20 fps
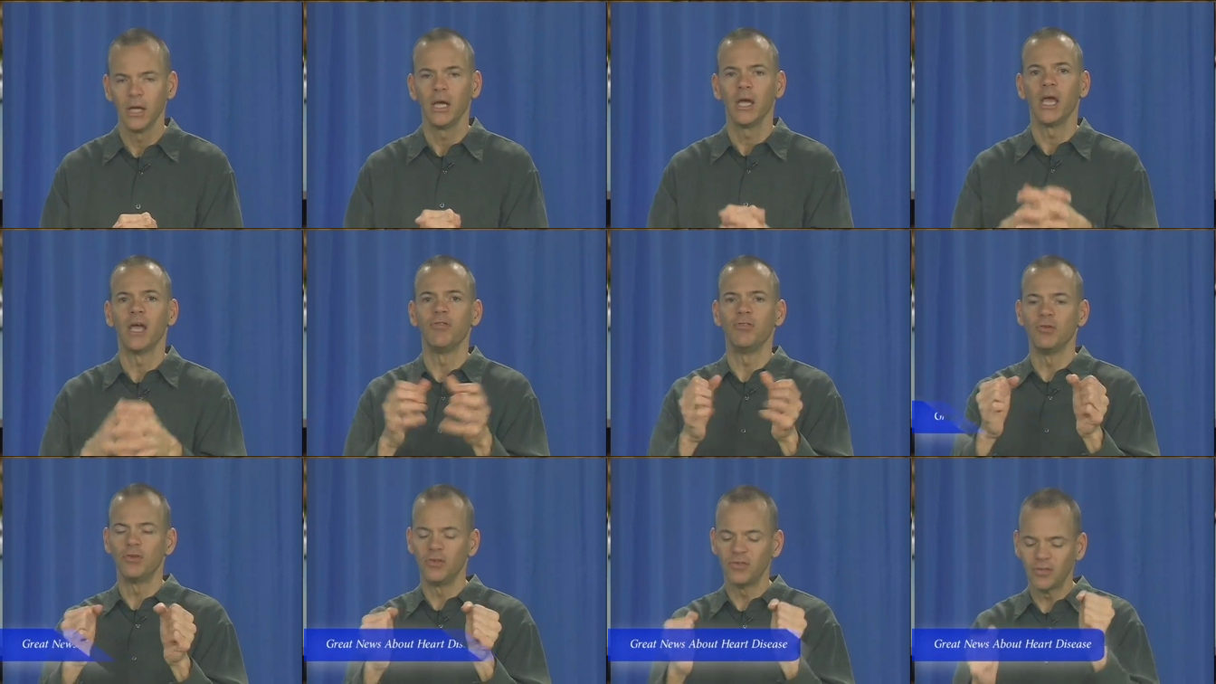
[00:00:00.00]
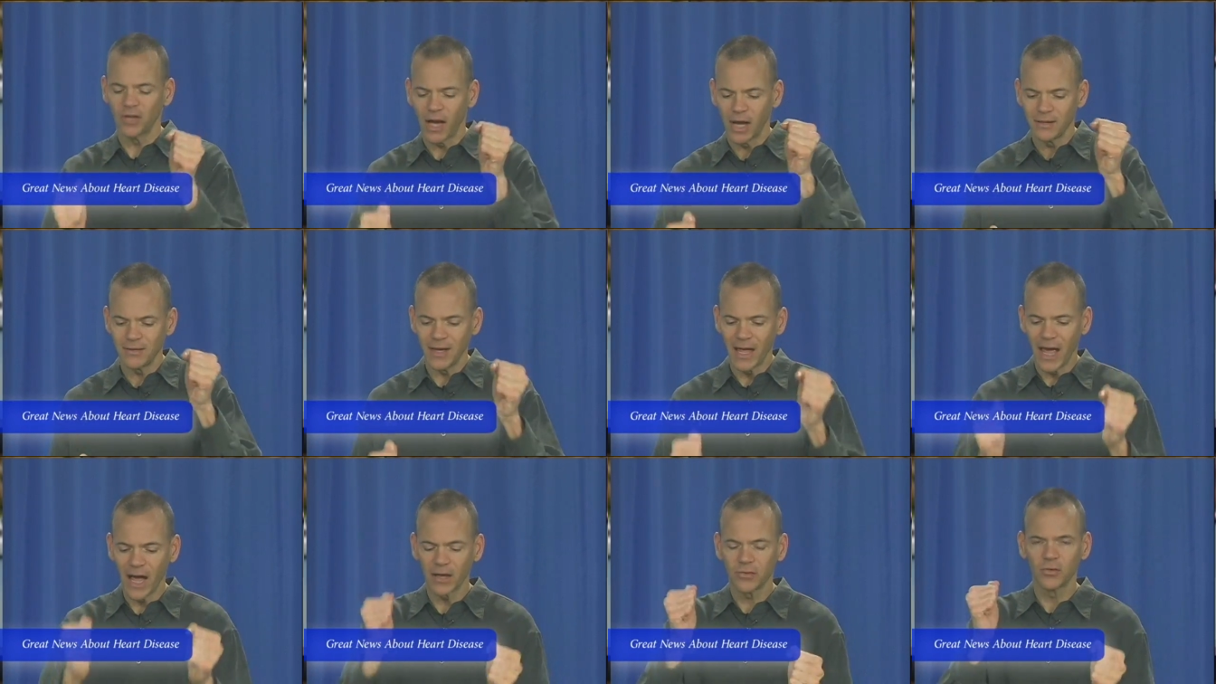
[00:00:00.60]
If you decide
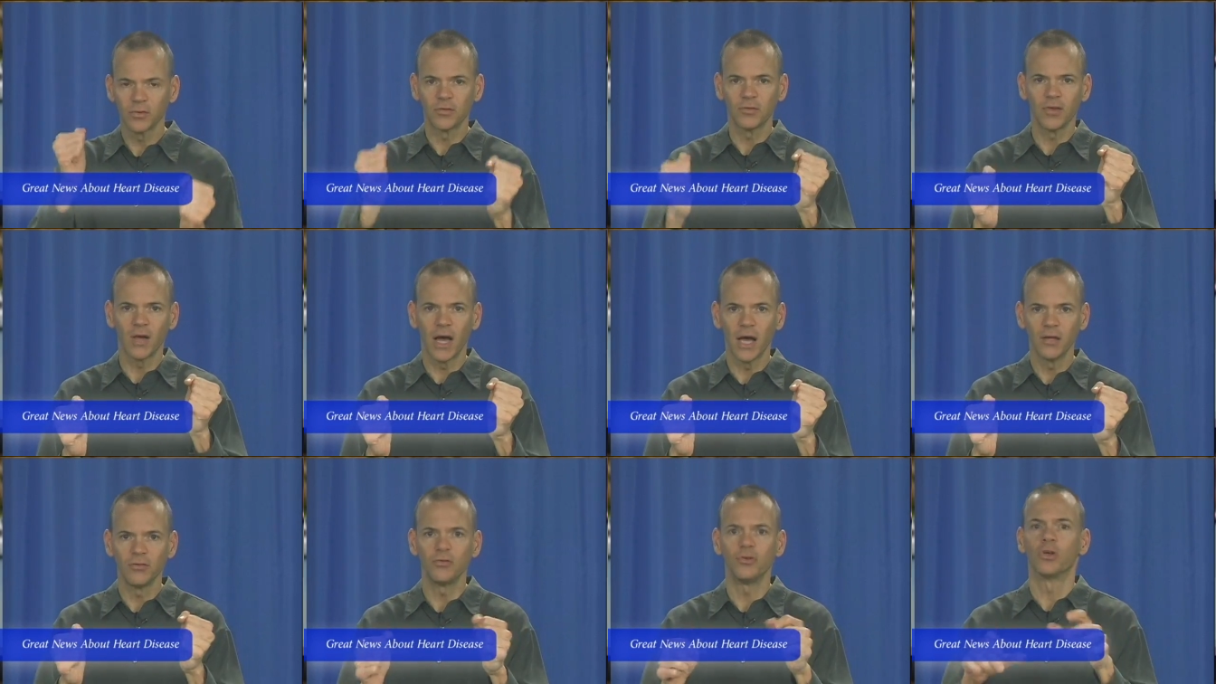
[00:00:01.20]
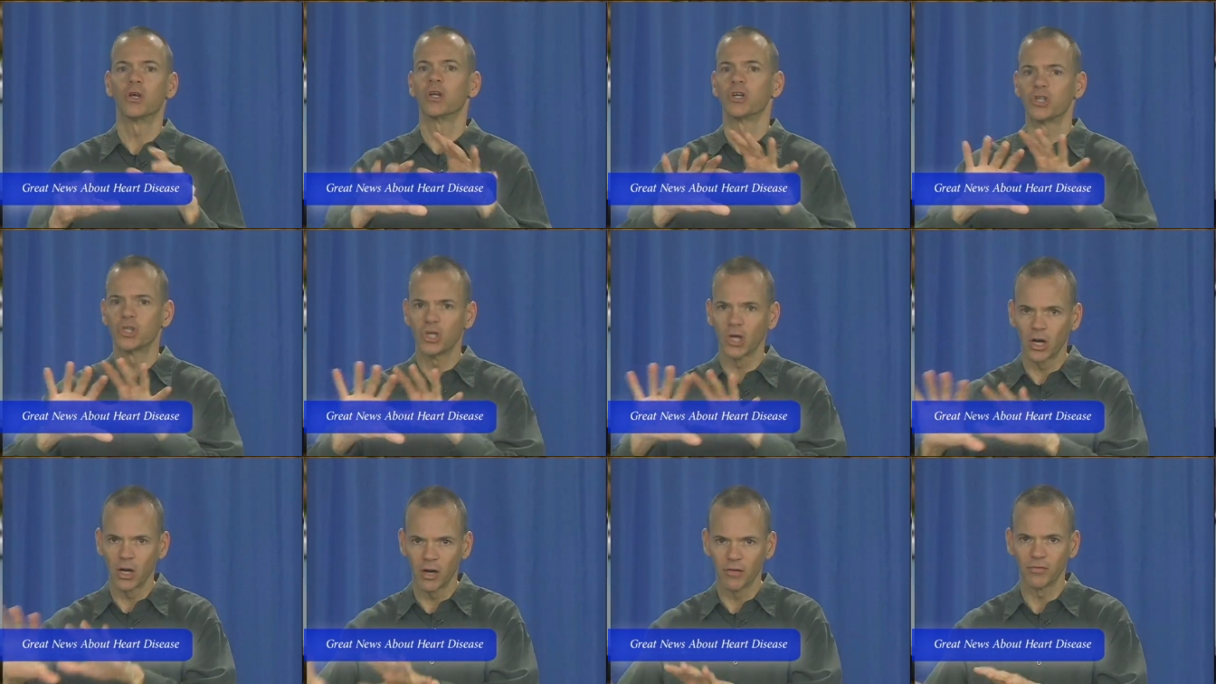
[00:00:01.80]
to exercise, you're going to
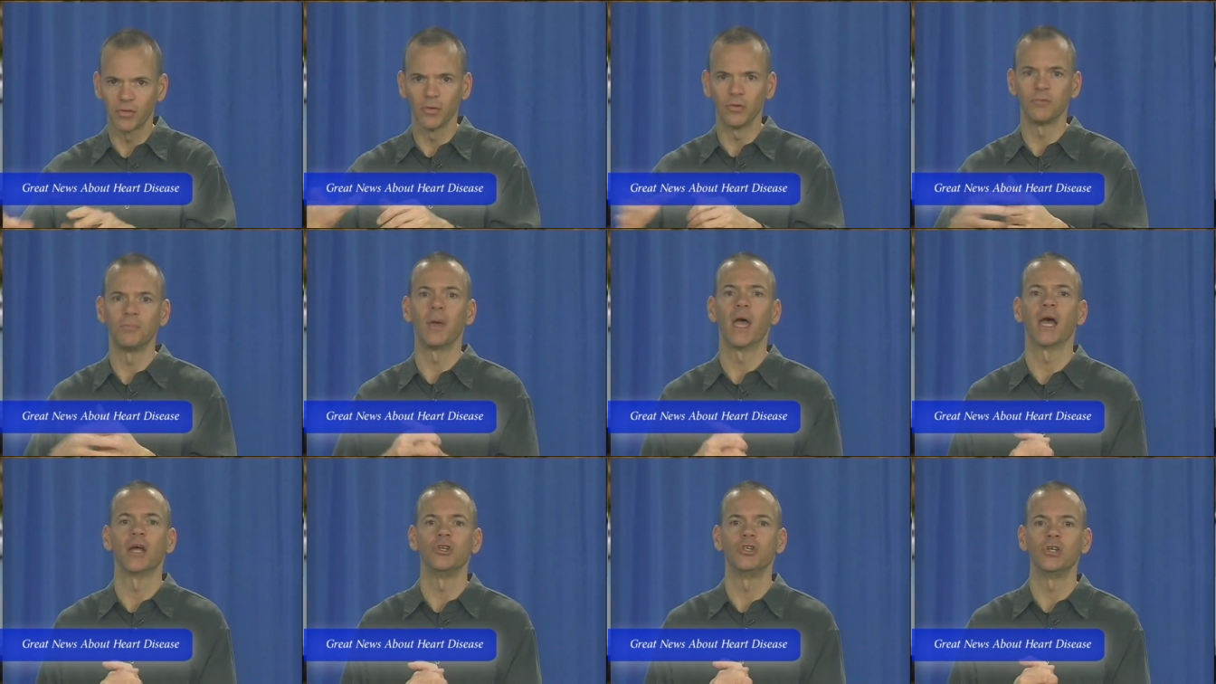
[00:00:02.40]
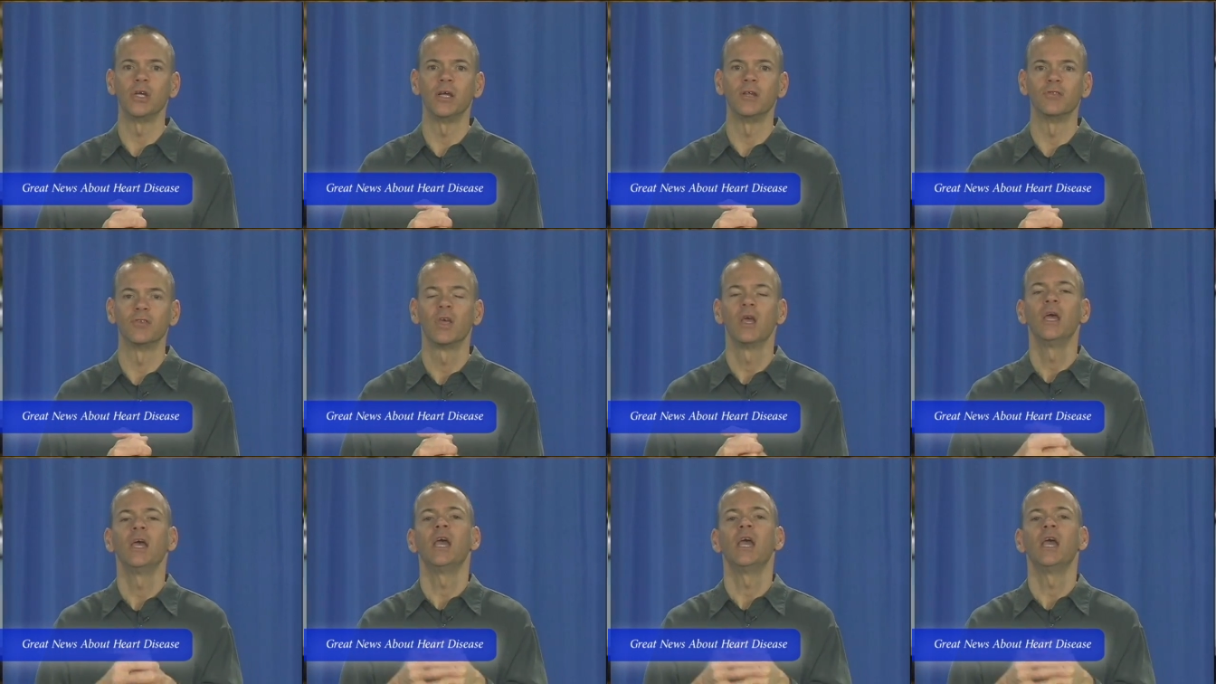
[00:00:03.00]
shut off those bad genes.